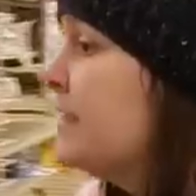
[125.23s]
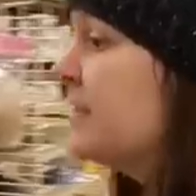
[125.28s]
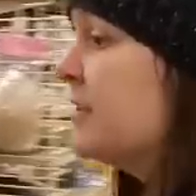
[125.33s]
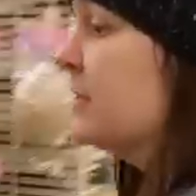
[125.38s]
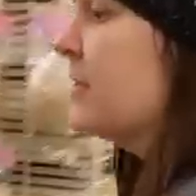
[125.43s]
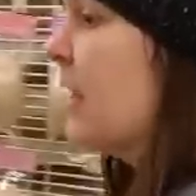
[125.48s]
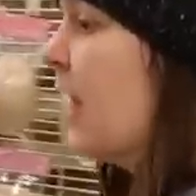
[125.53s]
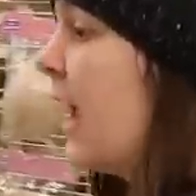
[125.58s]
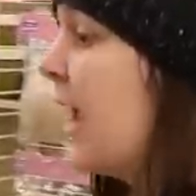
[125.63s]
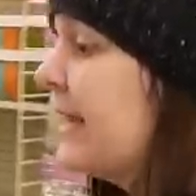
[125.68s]

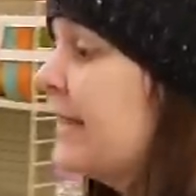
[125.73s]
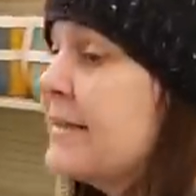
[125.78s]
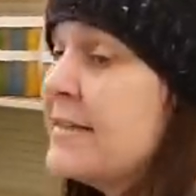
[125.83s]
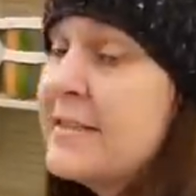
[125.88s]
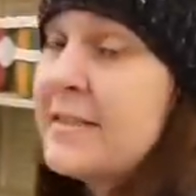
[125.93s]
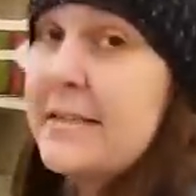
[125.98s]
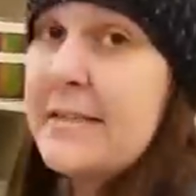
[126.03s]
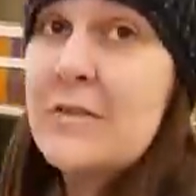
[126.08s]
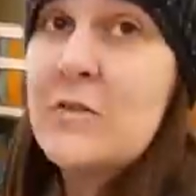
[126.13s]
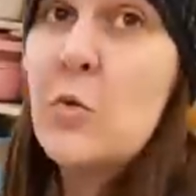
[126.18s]
it's I can
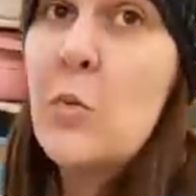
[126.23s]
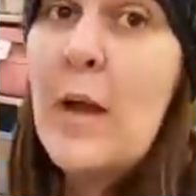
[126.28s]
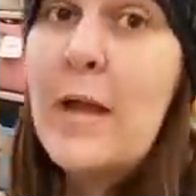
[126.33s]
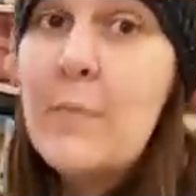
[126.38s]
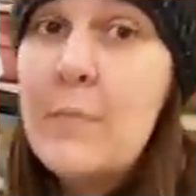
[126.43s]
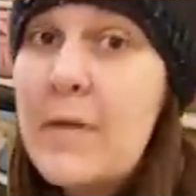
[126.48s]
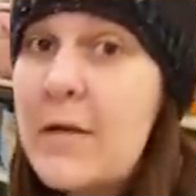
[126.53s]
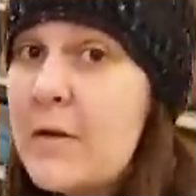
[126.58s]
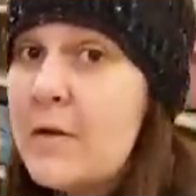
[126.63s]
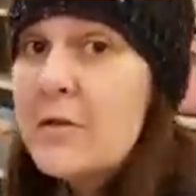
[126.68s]
see it's way
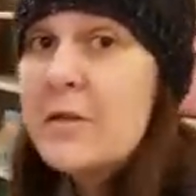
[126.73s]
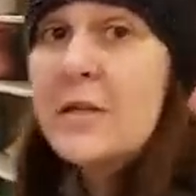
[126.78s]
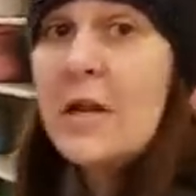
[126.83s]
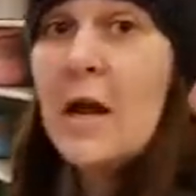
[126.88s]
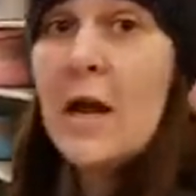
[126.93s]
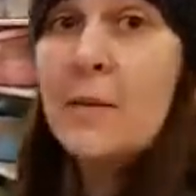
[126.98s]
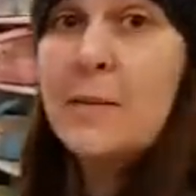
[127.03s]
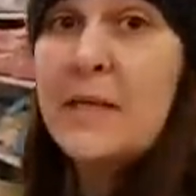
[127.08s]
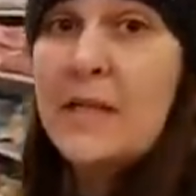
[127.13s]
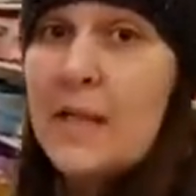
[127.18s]
bigger than the
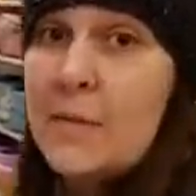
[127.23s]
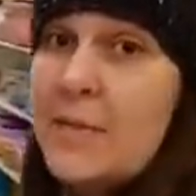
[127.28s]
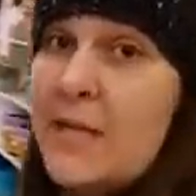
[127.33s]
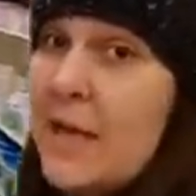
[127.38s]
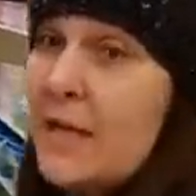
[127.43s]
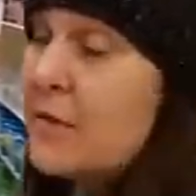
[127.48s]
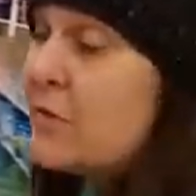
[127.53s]
Hobby Lobby I